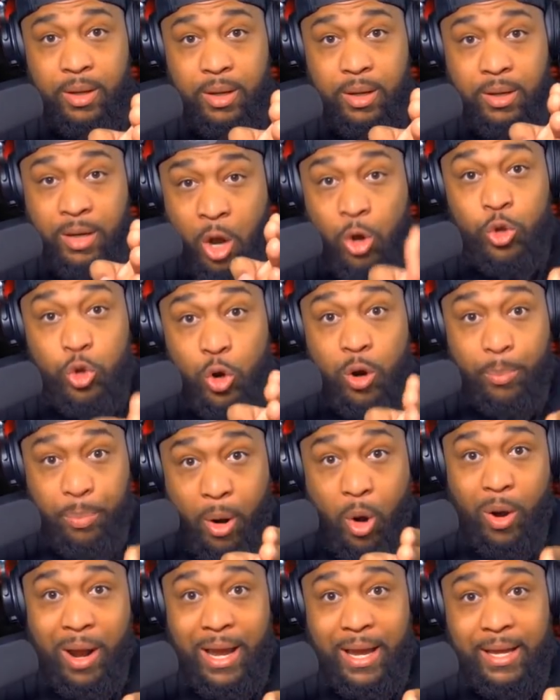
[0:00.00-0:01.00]
No, you're a
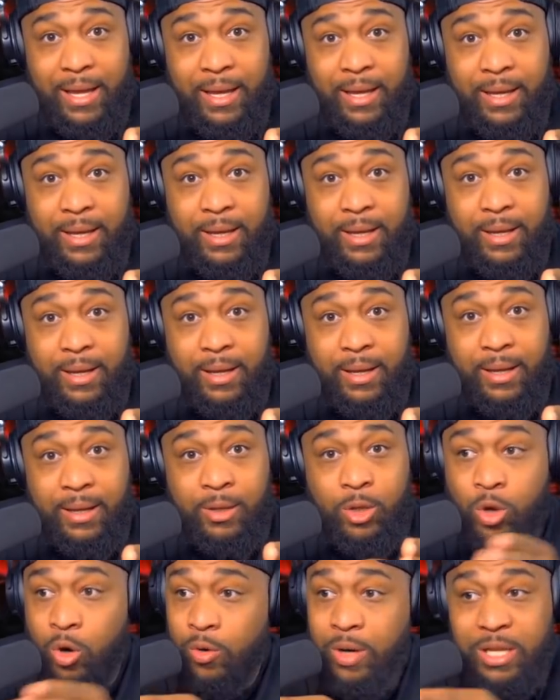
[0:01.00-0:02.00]
boy.
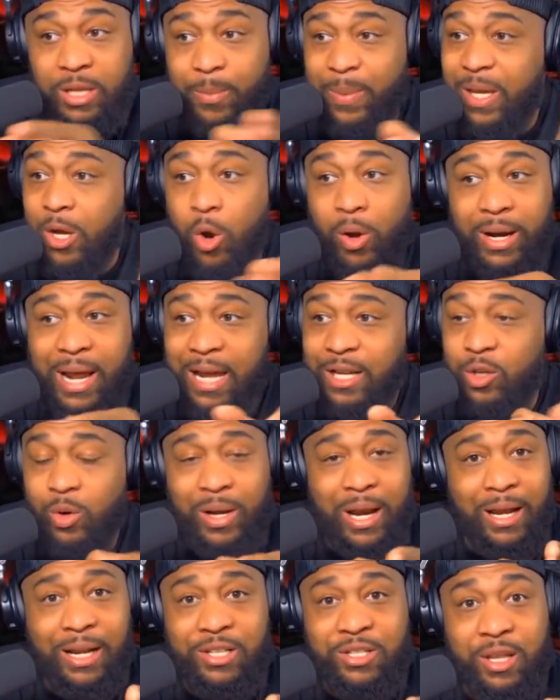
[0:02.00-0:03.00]
You don't need to be going out
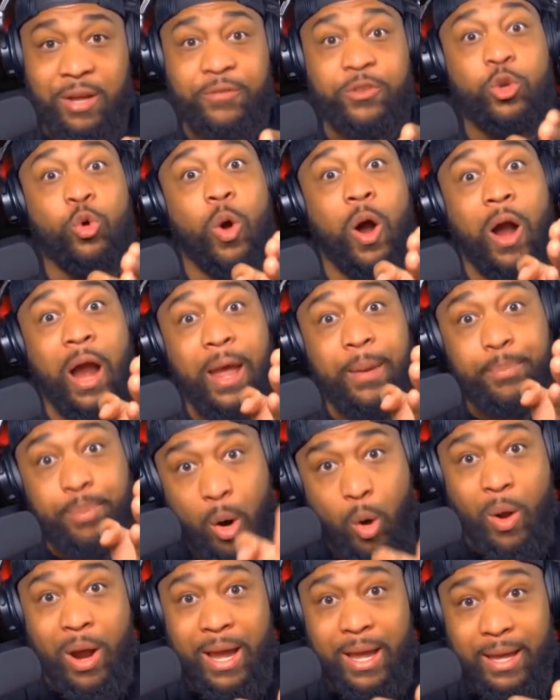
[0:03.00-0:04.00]
doing all that stuff. You are a
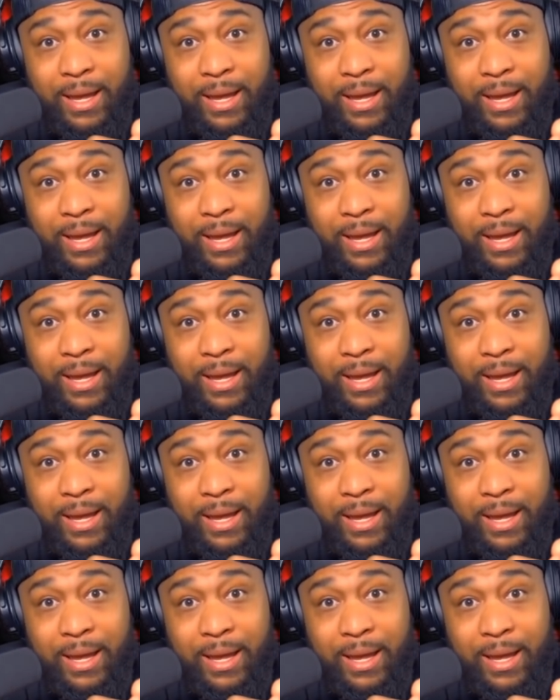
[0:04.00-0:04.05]
boy.